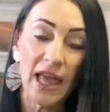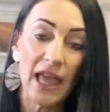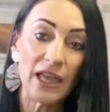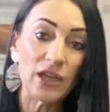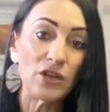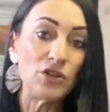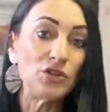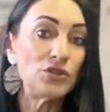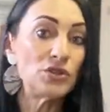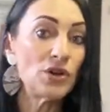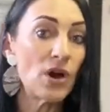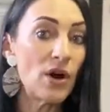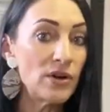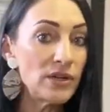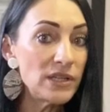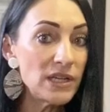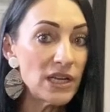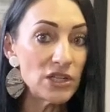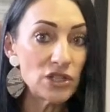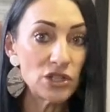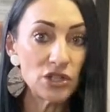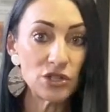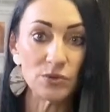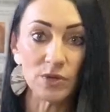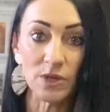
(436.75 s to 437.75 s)
You don't need
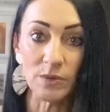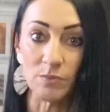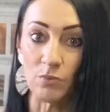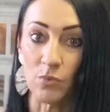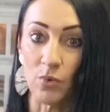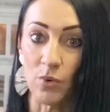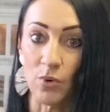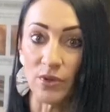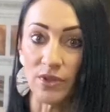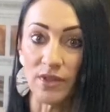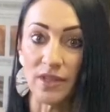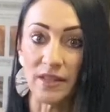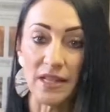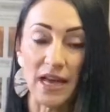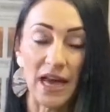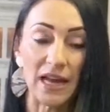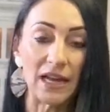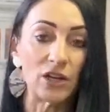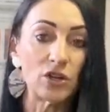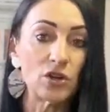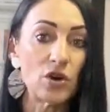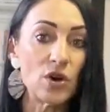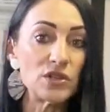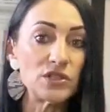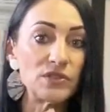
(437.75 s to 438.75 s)
to do it more than that.
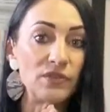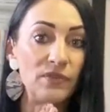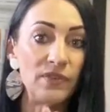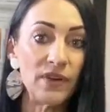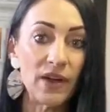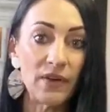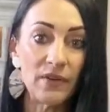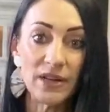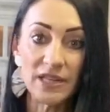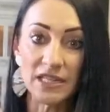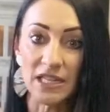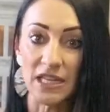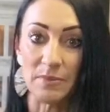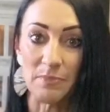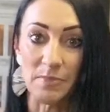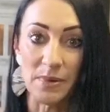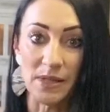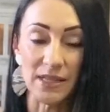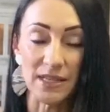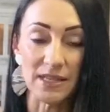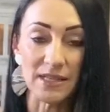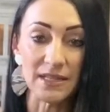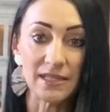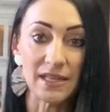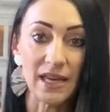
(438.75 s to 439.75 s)
It goes very deep in
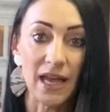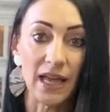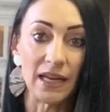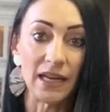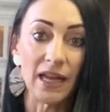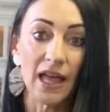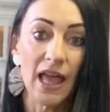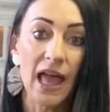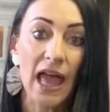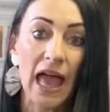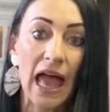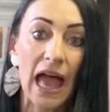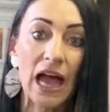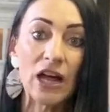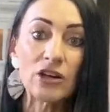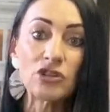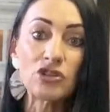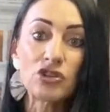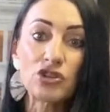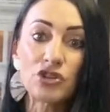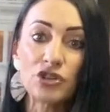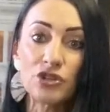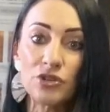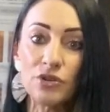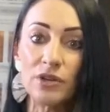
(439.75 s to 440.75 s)
the skin. And
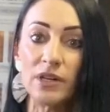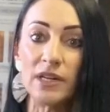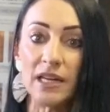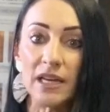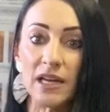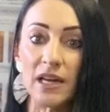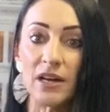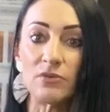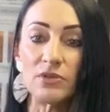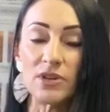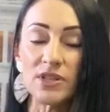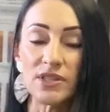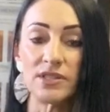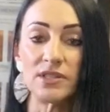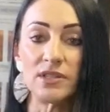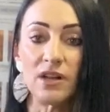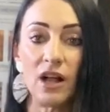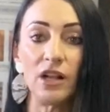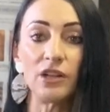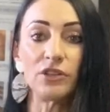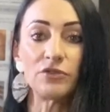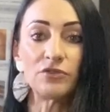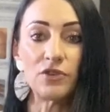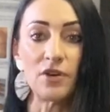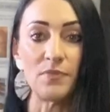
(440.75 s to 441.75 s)
truly a
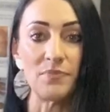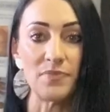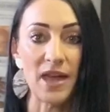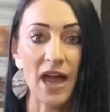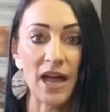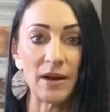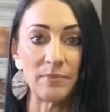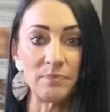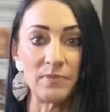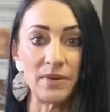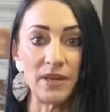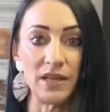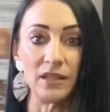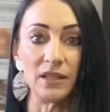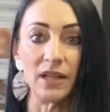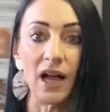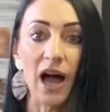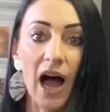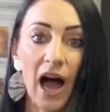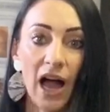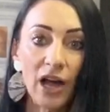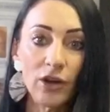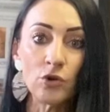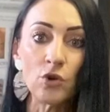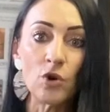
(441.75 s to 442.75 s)
result from that peel,
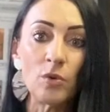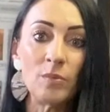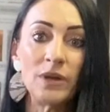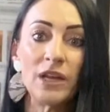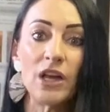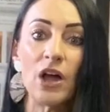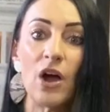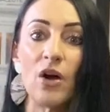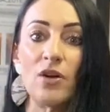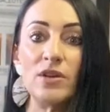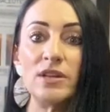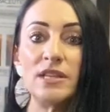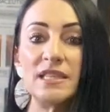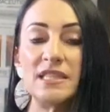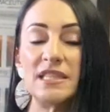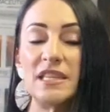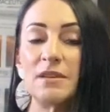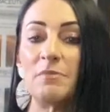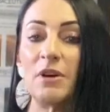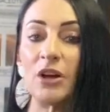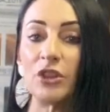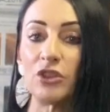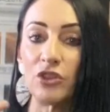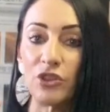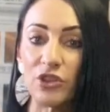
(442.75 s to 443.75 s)
I normally only see
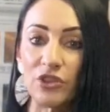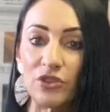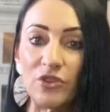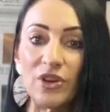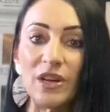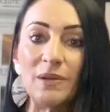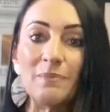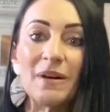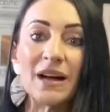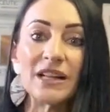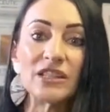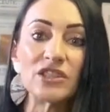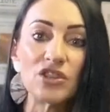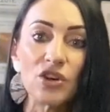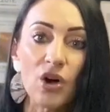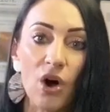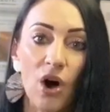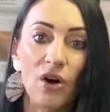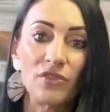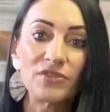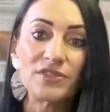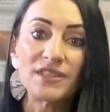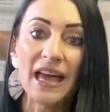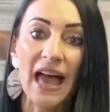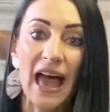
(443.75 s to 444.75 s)
about 3 months
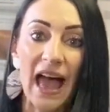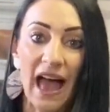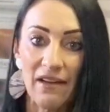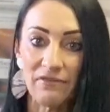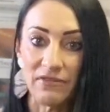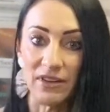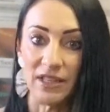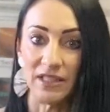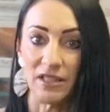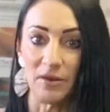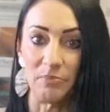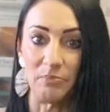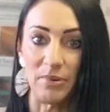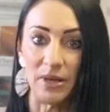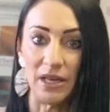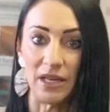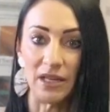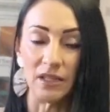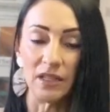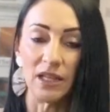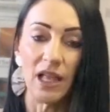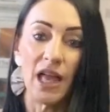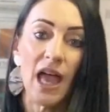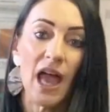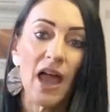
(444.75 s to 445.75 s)
after having the peel.
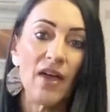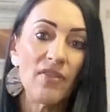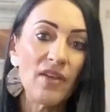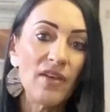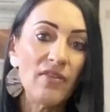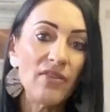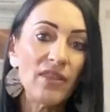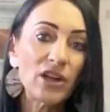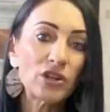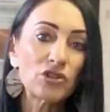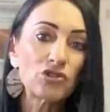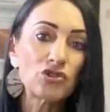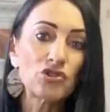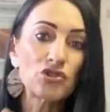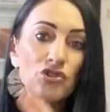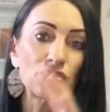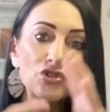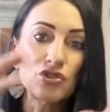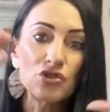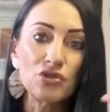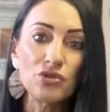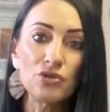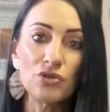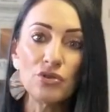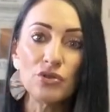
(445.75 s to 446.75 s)
Then that
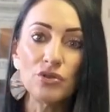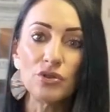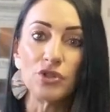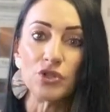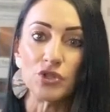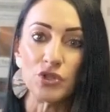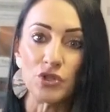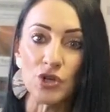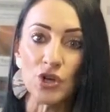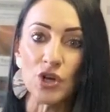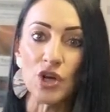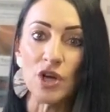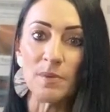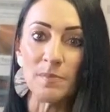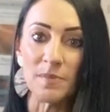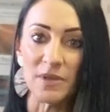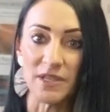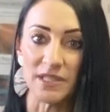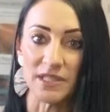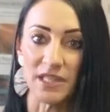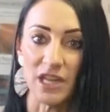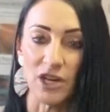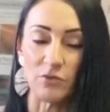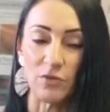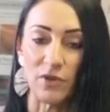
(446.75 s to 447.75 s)
true
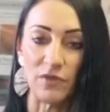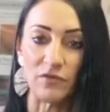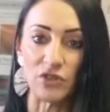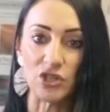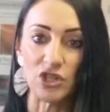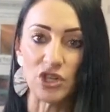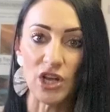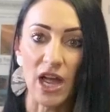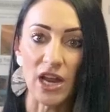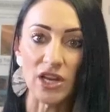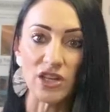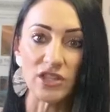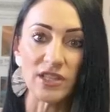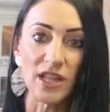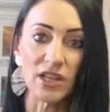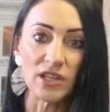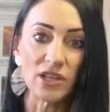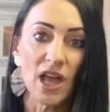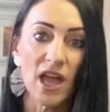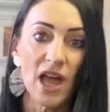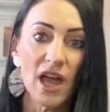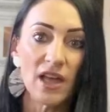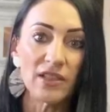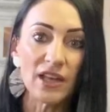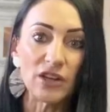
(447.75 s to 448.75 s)
dermis that we've changed, that
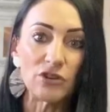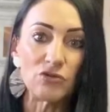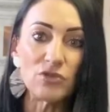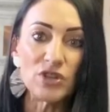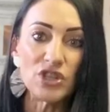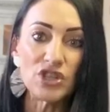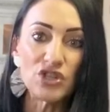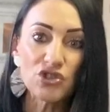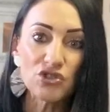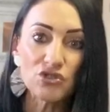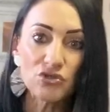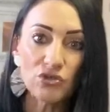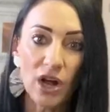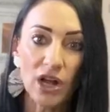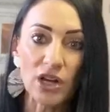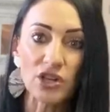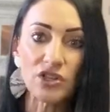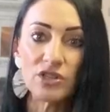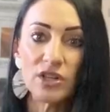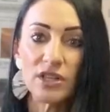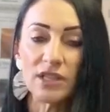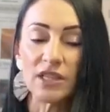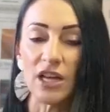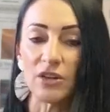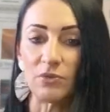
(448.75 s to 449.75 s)

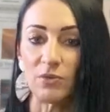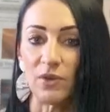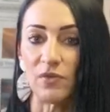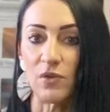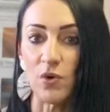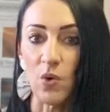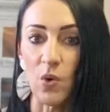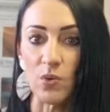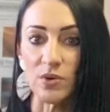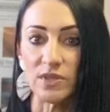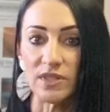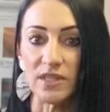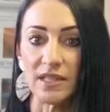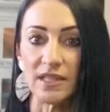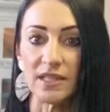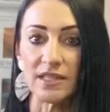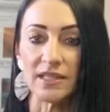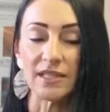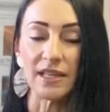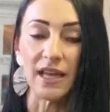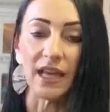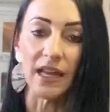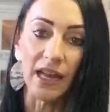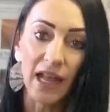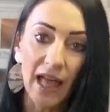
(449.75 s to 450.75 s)
restructuring that we've caused in the
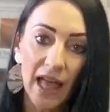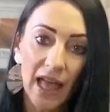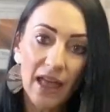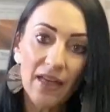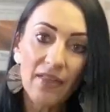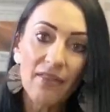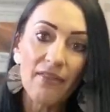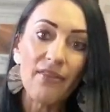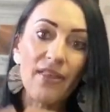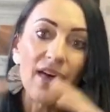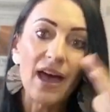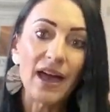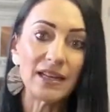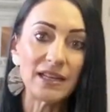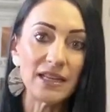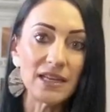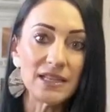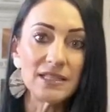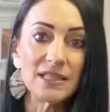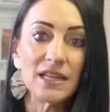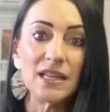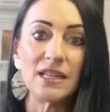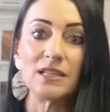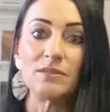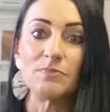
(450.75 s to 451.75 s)
skin, that
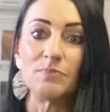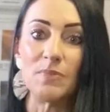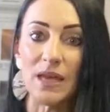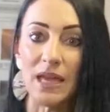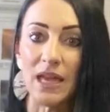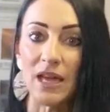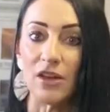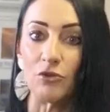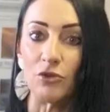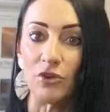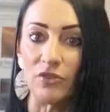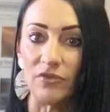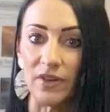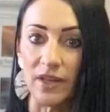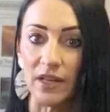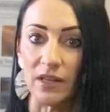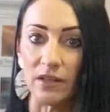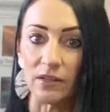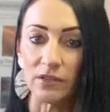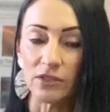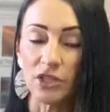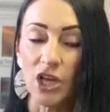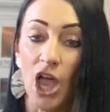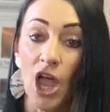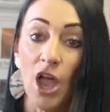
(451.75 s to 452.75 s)
is then being
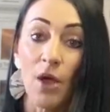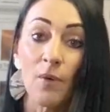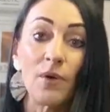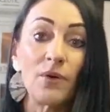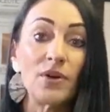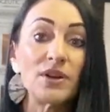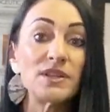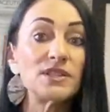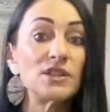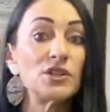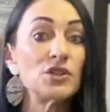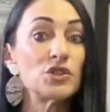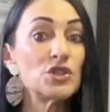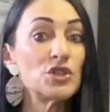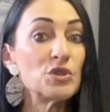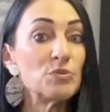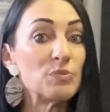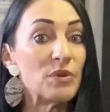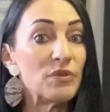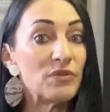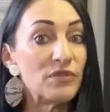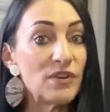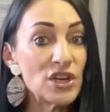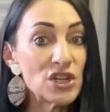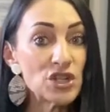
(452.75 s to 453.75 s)
revealed. Whereas in a
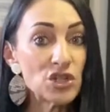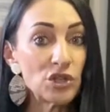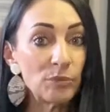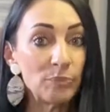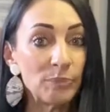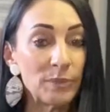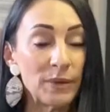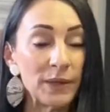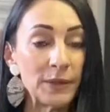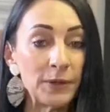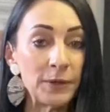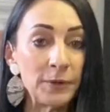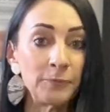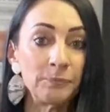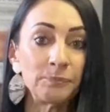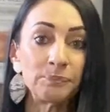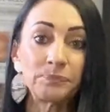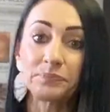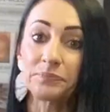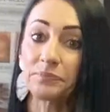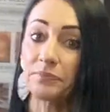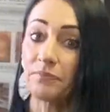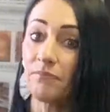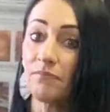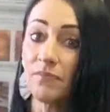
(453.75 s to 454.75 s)
superficial peel,
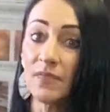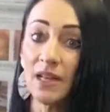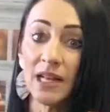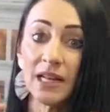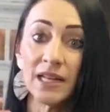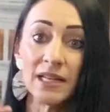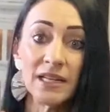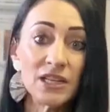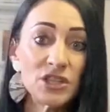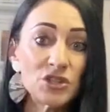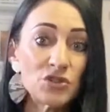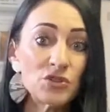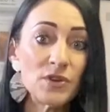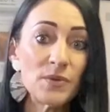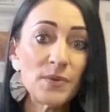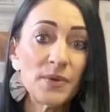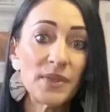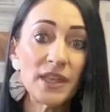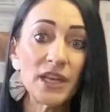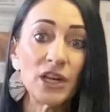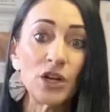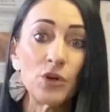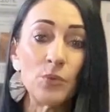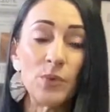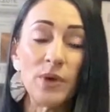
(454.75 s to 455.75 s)
literally
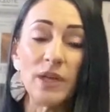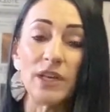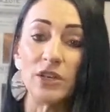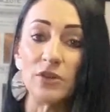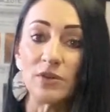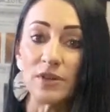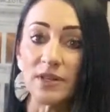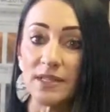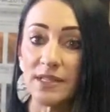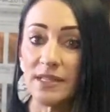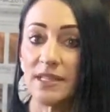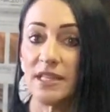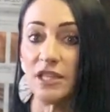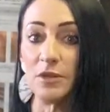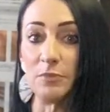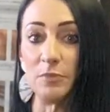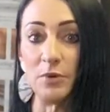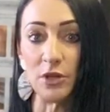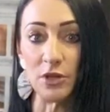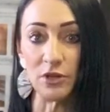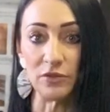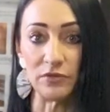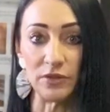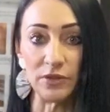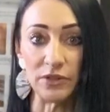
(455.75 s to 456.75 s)
within a week you can see the
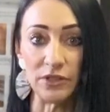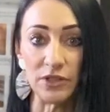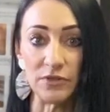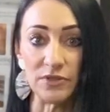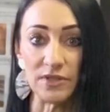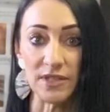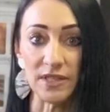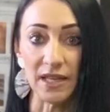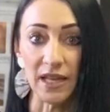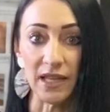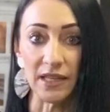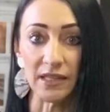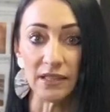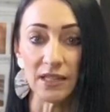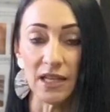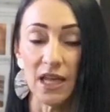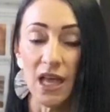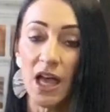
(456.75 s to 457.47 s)
beautiful new skin.